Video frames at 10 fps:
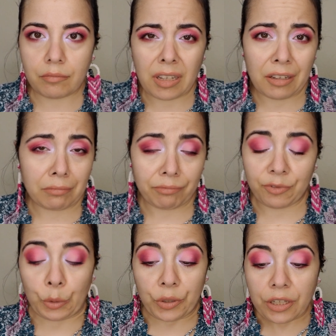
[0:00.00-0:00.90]
a
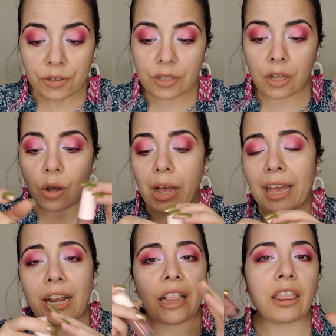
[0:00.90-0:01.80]
few years ago
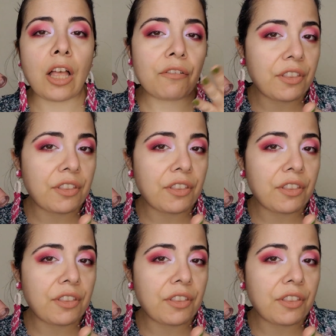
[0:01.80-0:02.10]
and I love